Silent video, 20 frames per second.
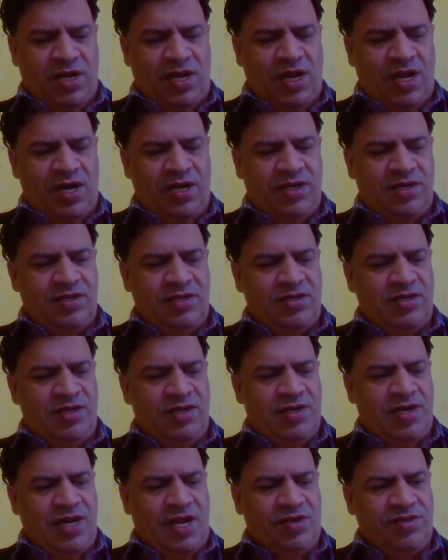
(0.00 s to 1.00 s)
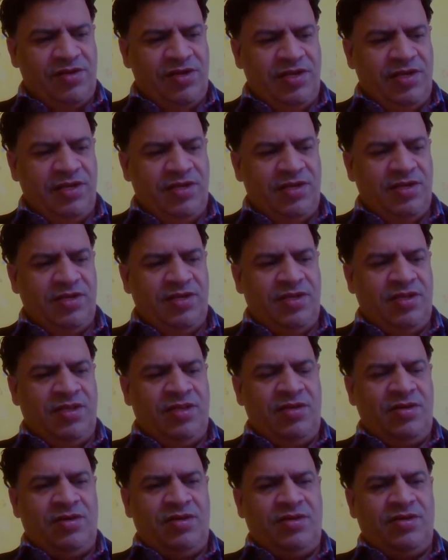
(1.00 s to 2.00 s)
and lastly
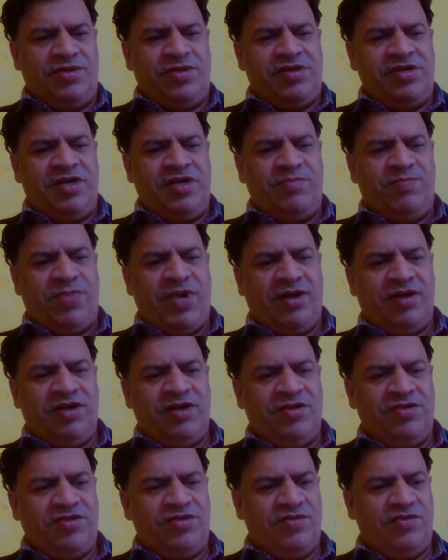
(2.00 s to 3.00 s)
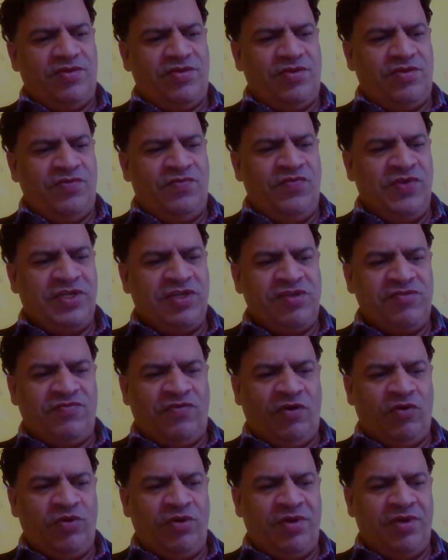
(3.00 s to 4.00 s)
the state practice which is
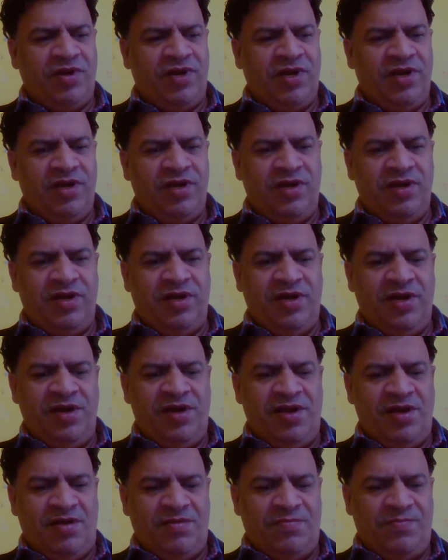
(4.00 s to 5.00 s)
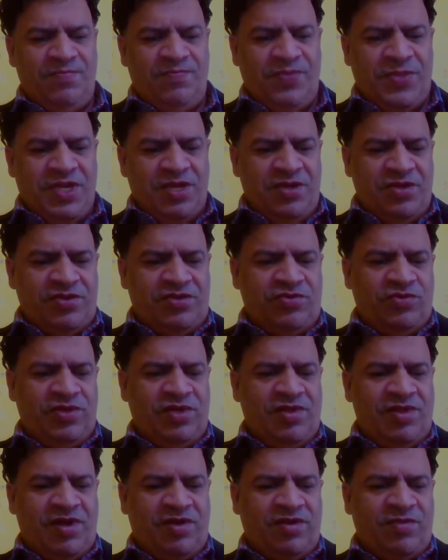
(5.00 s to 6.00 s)
followed in India. So
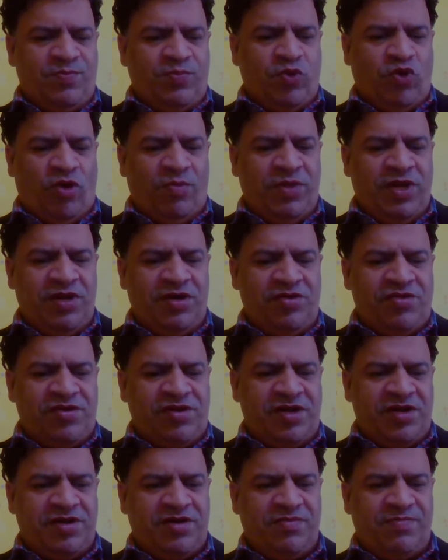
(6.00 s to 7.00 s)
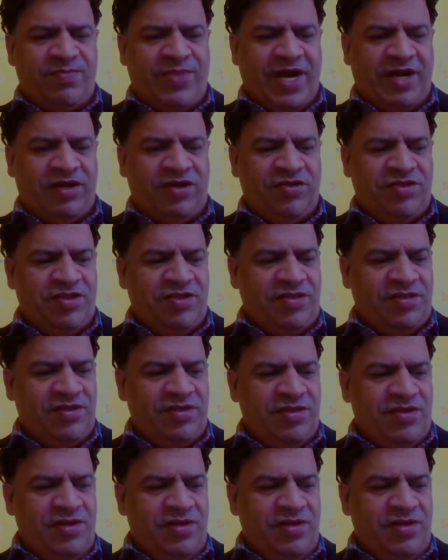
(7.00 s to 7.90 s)
these are the prominent state practices.